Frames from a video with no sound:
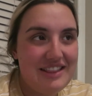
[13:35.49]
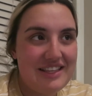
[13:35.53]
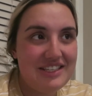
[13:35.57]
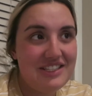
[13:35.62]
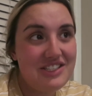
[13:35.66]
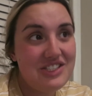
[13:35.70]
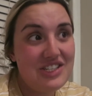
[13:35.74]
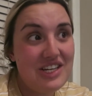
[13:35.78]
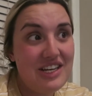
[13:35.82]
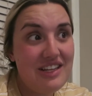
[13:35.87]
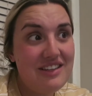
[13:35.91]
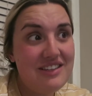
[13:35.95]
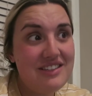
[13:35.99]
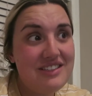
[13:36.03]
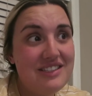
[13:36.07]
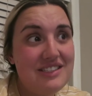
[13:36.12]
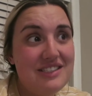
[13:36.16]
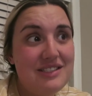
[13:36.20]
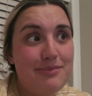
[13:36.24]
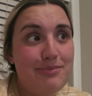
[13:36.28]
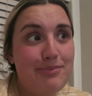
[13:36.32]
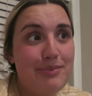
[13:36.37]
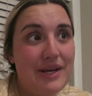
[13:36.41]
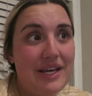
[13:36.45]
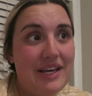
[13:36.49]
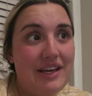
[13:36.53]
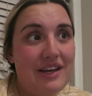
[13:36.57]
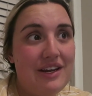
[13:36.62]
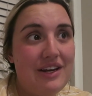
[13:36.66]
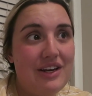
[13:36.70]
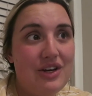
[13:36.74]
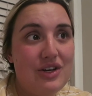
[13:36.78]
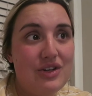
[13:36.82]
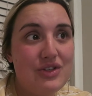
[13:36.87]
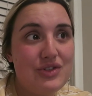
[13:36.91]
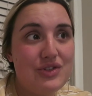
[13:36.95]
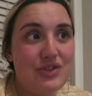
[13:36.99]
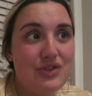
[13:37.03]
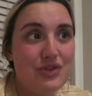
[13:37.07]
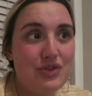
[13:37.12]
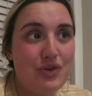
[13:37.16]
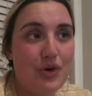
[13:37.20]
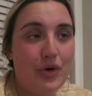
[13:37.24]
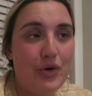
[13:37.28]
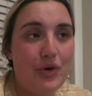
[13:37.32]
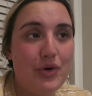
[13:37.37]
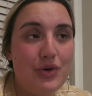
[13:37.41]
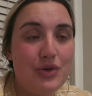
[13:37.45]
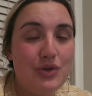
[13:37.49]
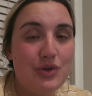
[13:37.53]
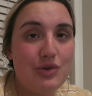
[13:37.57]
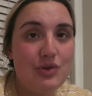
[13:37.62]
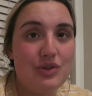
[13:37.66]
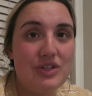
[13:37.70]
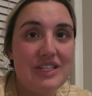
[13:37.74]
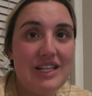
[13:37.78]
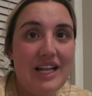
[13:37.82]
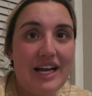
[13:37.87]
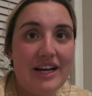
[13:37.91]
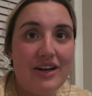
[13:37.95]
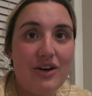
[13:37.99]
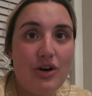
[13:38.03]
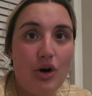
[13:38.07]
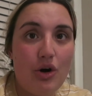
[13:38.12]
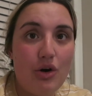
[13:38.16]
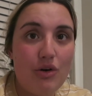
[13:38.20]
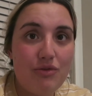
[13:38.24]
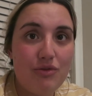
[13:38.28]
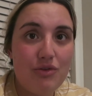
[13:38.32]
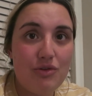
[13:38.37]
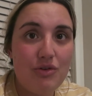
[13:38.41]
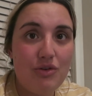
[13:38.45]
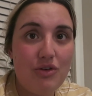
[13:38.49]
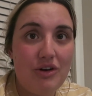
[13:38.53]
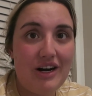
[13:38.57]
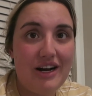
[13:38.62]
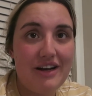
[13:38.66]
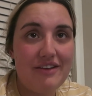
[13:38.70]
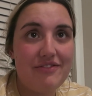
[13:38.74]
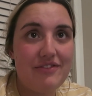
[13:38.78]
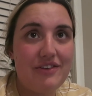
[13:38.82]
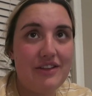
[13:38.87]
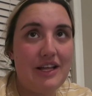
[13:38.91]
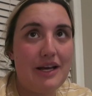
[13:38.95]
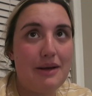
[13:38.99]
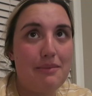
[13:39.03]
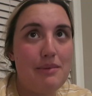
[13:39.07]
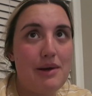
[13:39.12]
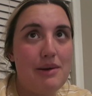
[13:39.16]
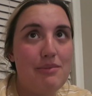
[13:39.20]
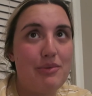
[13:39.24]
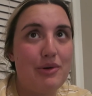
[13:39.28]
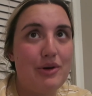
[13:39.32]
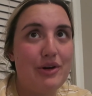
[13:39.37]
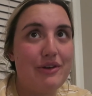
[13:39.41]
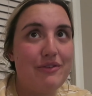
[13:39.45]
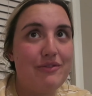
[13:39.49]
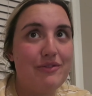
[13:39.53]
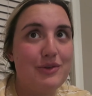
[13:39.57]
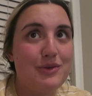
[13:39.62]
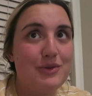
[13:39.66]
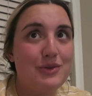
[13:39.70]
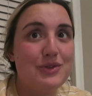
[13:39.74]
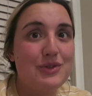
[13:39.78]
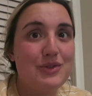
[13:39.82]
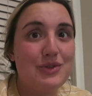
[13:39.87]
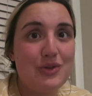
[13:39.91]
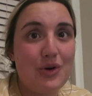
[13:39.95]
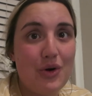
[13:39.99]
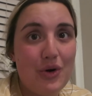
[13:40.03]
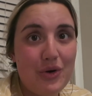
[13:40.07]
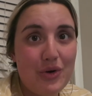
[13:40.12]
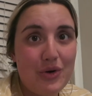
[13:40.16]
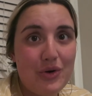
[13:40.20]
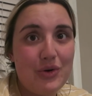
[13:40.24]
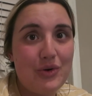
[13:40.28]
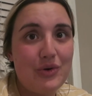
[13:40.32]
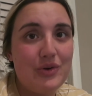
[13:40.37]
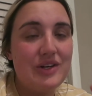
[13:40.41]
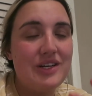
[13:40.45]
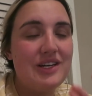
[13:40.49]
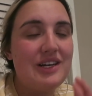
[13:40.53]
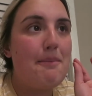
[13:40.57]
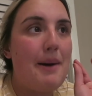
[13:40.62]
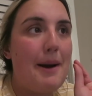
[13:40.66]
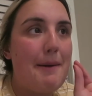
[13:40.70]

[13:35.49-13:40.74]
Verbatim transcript: This challenge has been so good like overall I feel like my body feels so good.